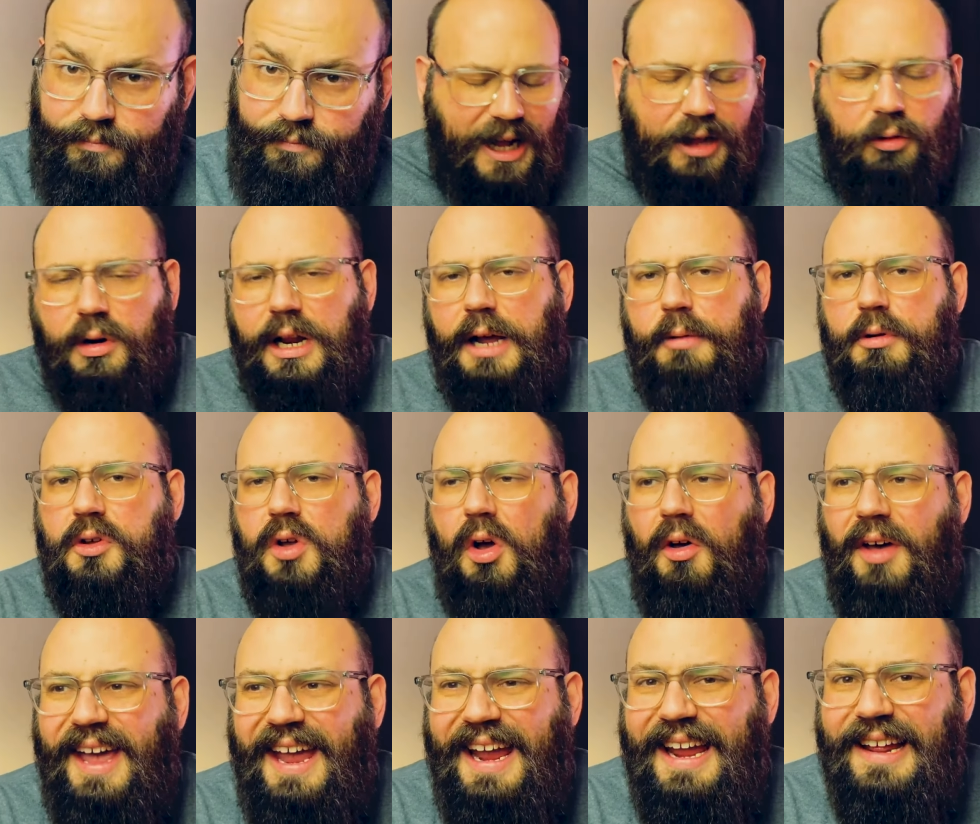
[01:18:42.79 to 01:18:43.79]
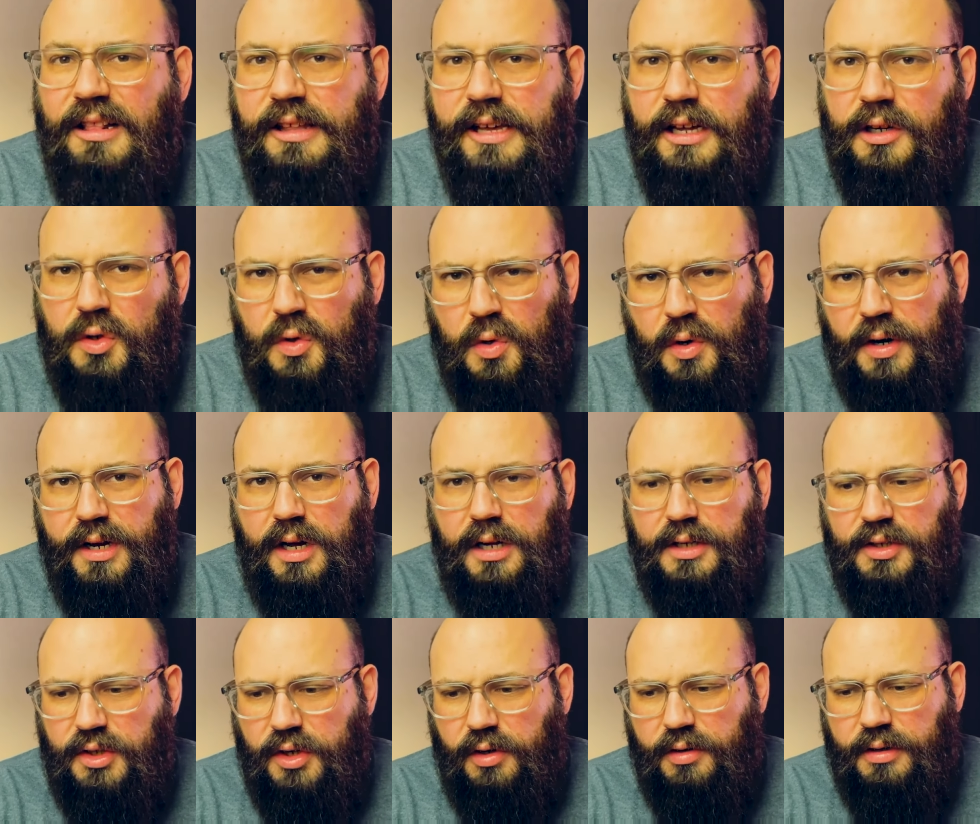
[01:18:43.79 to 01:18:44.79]
That's what I would call aleatory
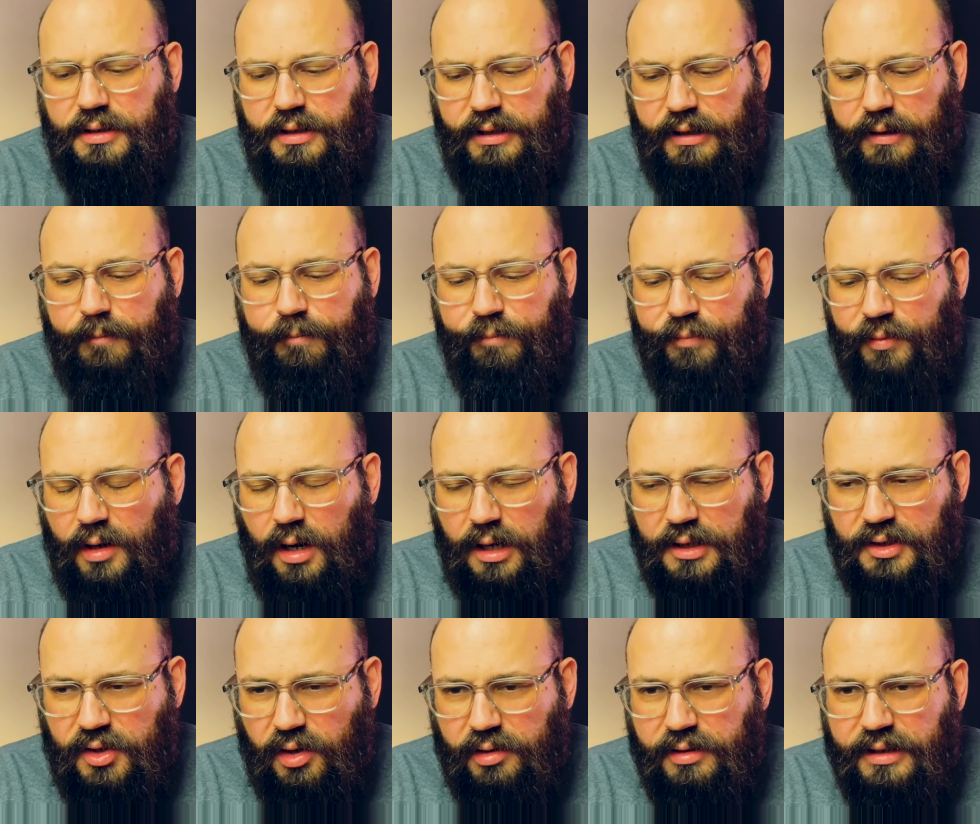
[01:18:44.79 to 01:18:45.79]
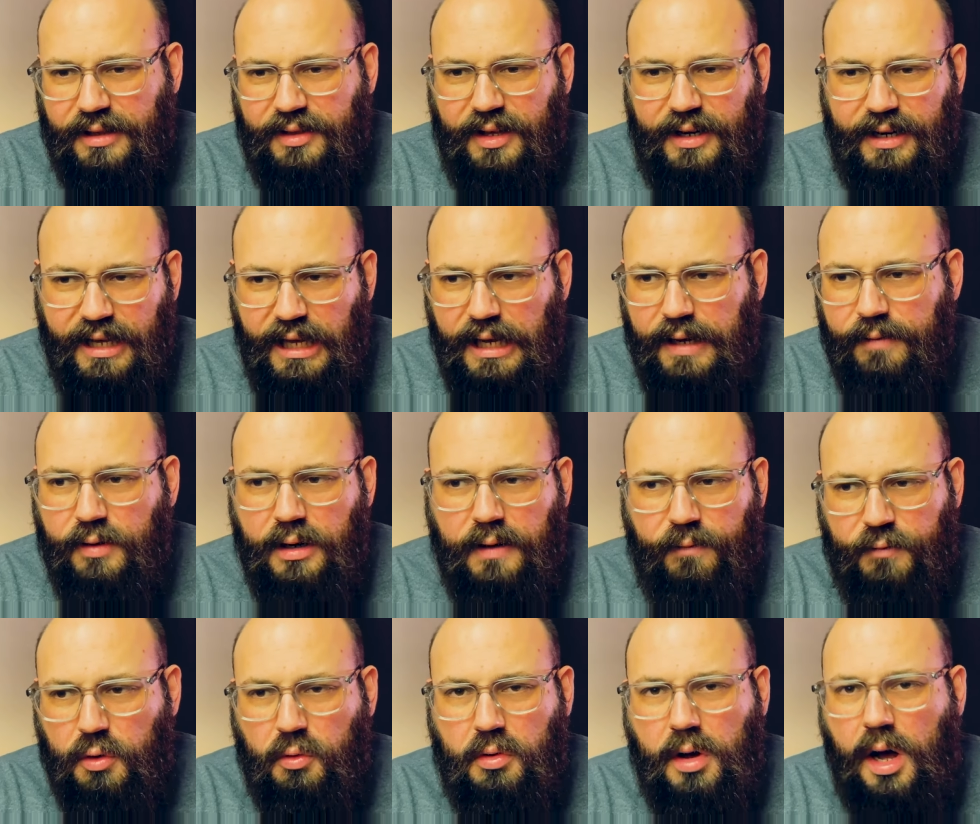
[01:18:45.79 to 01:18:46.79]
uncertainty. Uncertainty that even
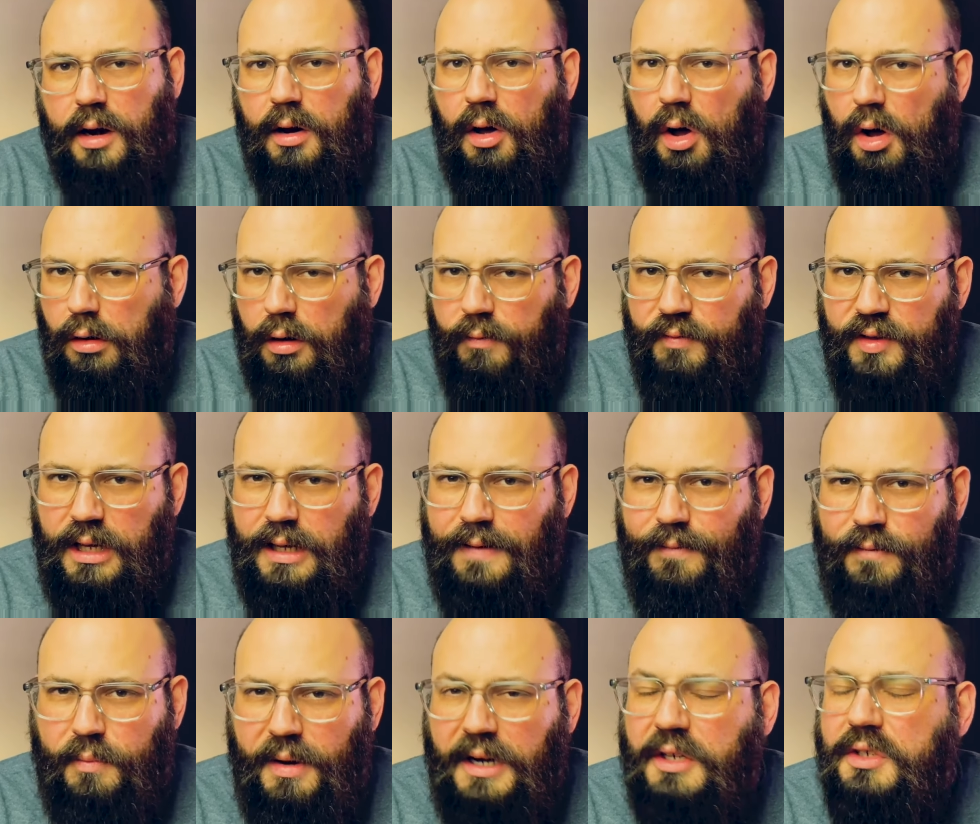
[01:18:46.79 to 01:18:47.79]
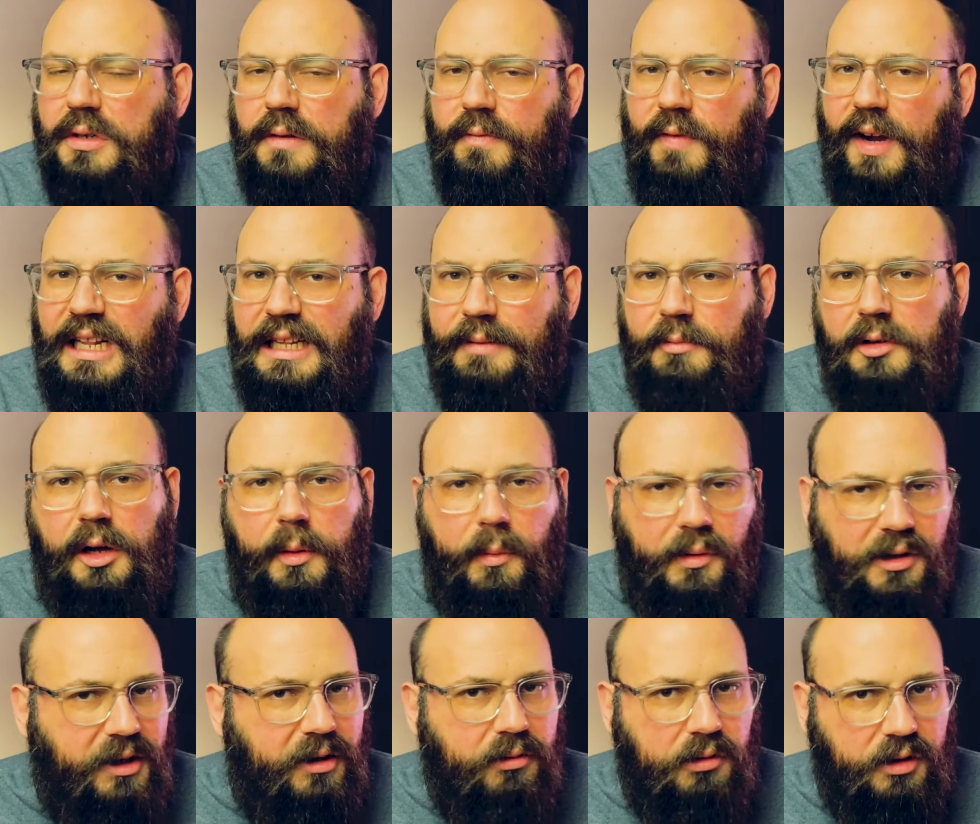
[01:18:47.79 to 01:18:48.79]
if you got all of the information available on
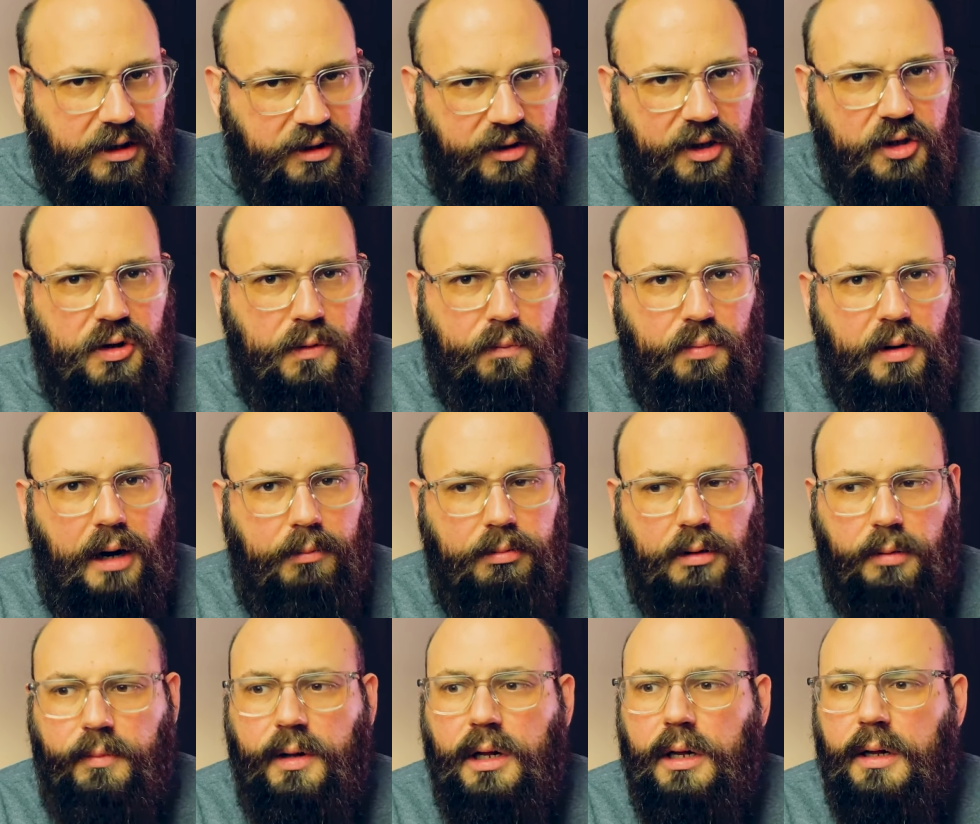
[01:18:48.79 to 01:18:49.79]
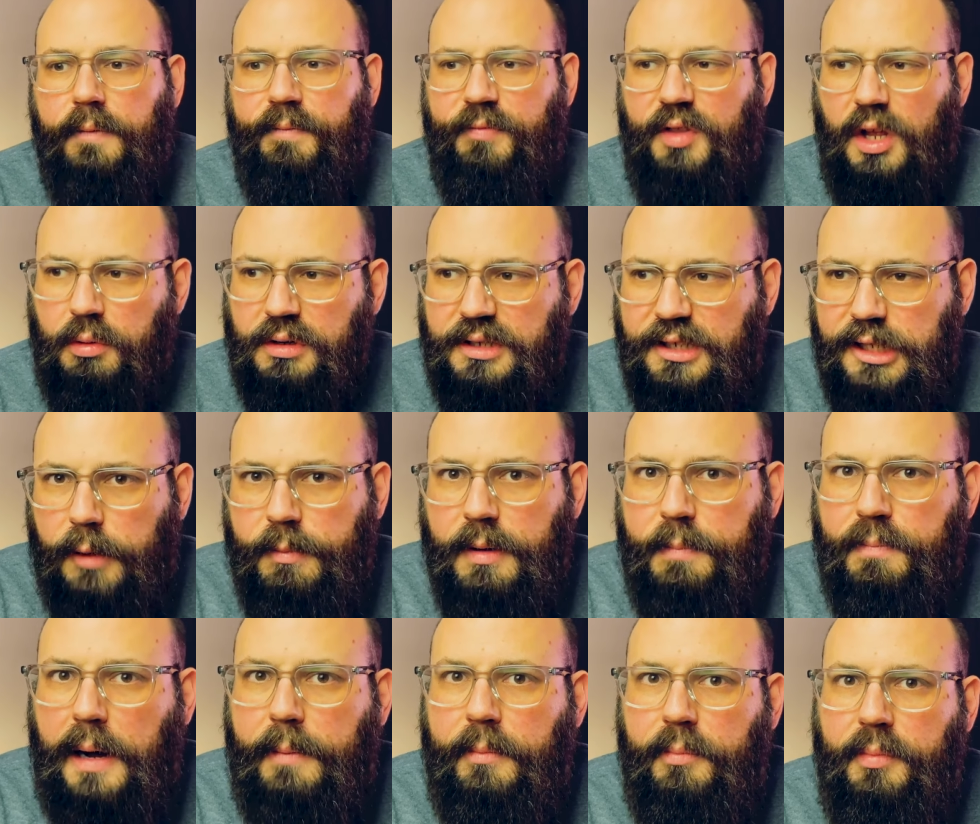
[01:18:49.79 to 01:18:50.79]
a particular decision problem, there would still
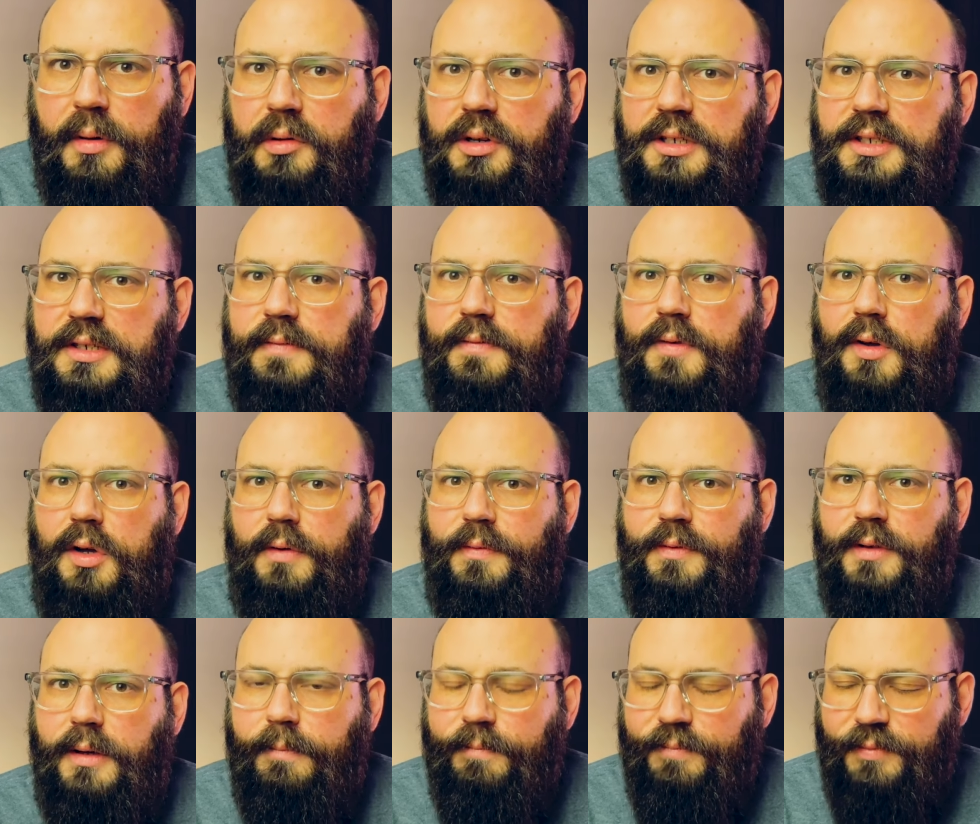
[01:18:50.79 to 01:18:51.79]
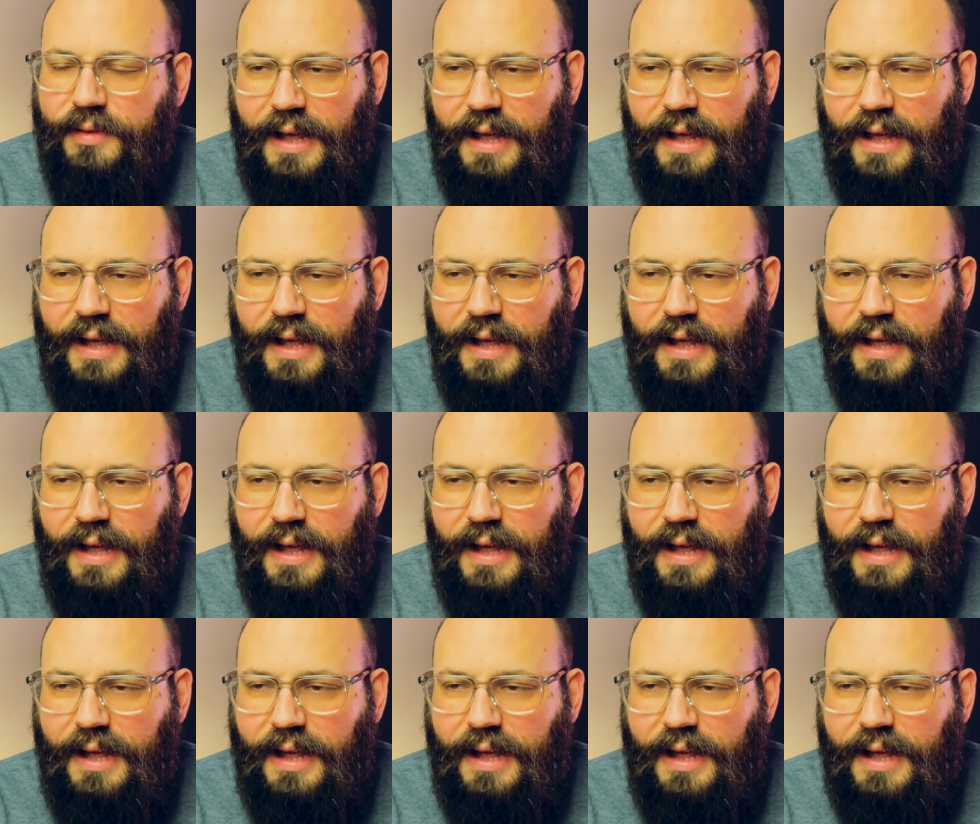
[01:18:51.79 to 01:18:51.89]
be probabilities involved.